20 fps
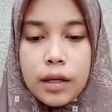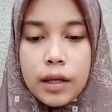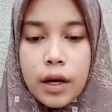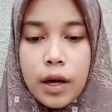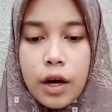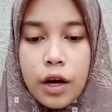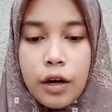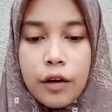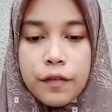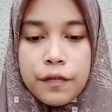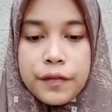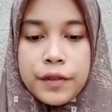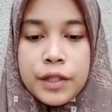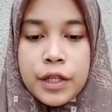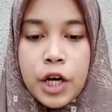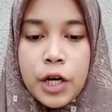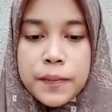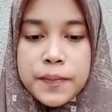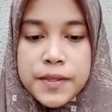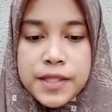of
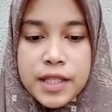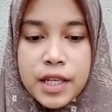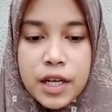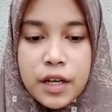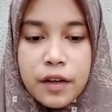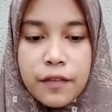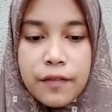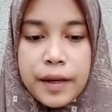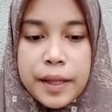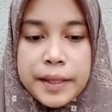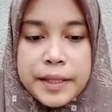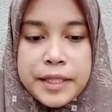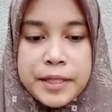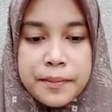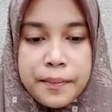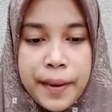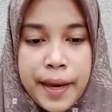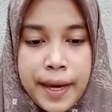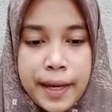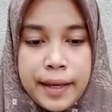the observed
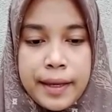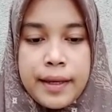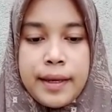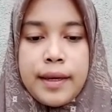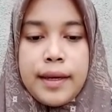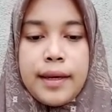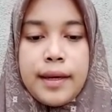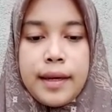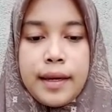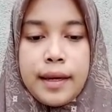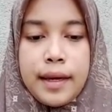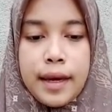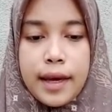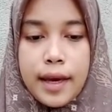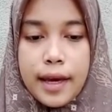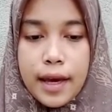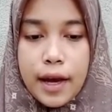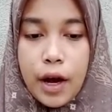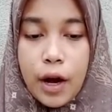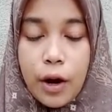aspect
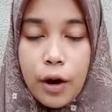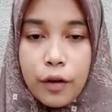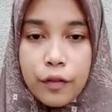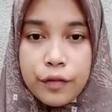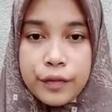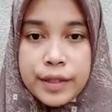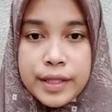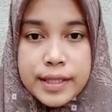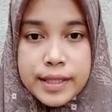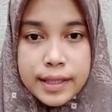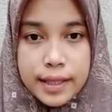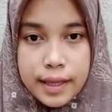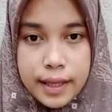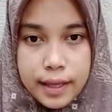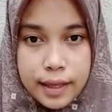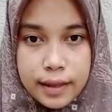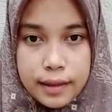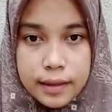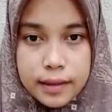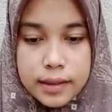of the
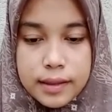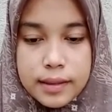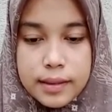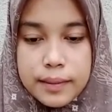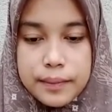skills.